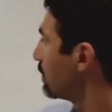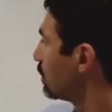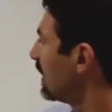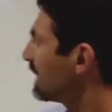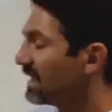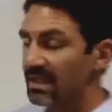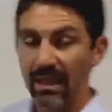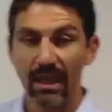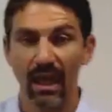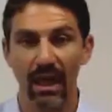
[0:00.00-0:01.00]
real
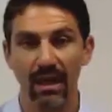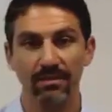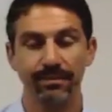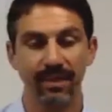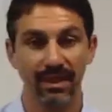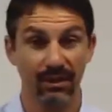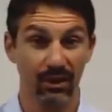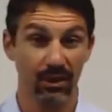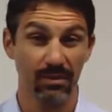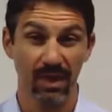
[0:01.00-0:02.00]
easy in
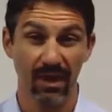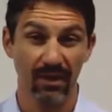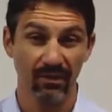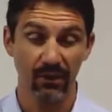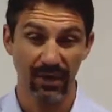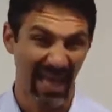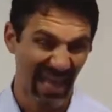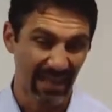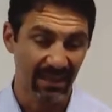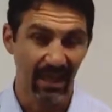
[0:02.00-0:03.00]
terms of doing the
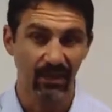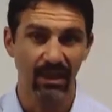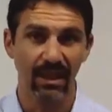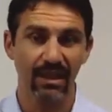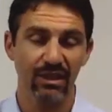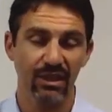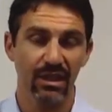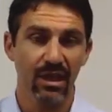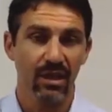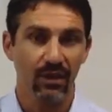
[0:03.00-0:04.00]
hand calculation.